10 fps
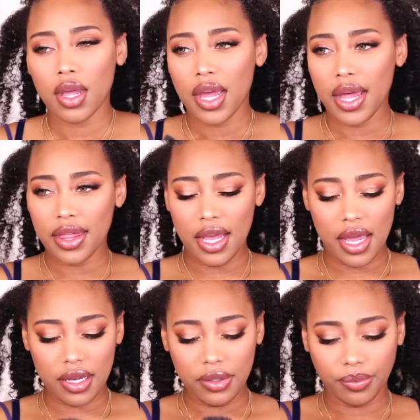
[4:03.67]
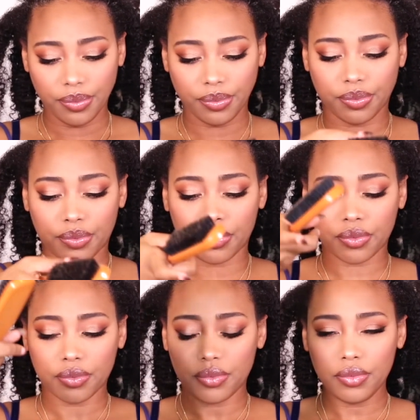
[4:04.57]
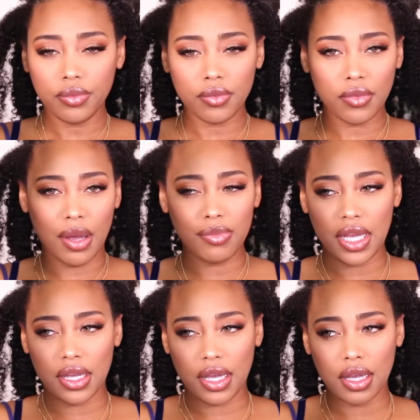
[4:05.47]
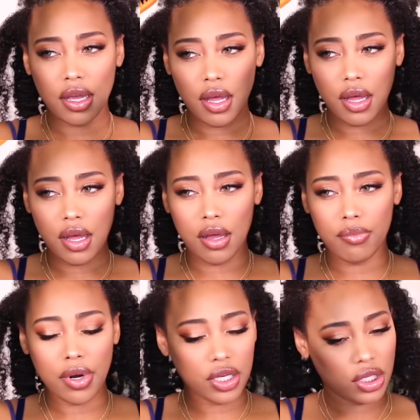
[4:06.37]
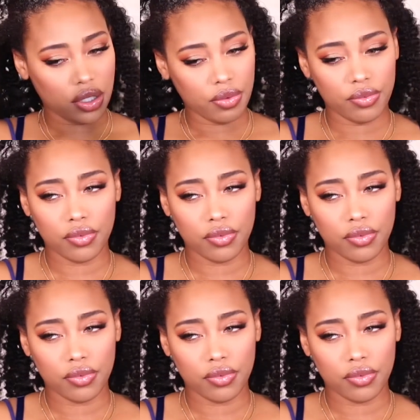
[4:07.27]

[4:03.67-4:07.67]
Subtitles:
and then I'm taking a brush.